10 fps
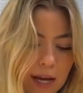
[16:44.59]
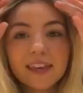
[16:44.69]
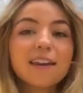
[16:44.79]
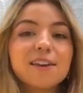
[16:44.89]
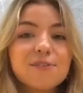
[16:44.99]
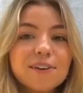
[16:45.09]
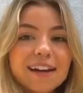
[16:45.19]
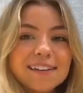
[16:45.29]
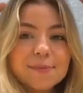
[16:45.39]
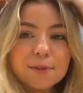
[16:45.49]
Thank you
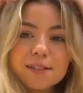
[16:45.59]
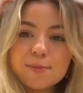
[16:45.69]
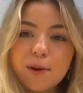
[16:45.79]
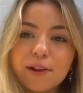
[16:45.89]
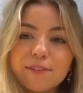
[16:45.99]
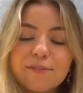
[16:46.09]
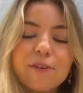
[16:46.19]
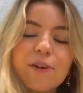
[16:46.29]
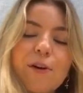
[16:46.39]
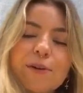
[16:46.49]
again to Princess Polly
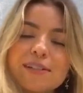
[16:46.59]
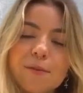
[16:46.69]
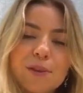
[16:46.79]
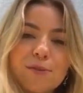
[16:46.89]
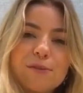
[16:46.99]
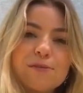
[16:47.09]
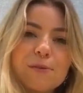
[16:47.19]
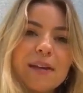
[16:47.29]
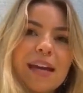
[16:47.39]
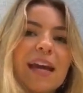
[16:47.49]
for always coming through for
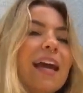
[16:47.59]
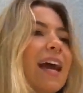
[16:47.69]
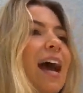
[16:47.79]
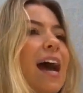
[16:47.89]
me